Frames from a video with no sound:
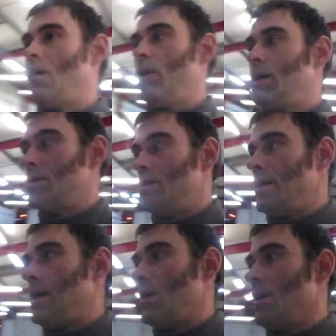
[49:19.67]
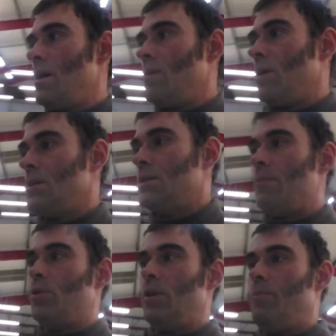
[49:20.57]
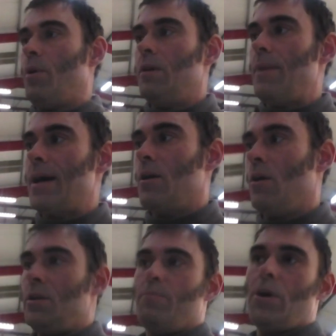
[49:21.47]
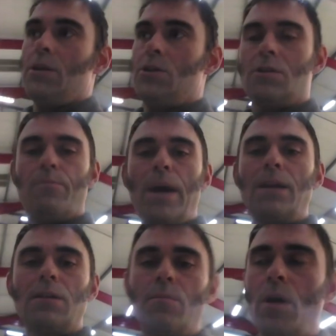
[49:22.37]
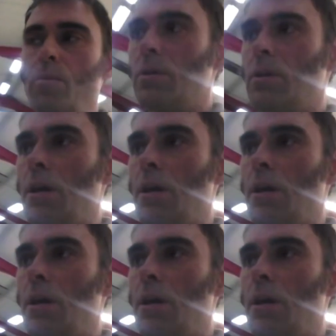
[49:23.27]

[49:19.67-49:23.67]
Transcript: on it. Uh, I'm going to start putting the body back on. The body's just a paint at the moment.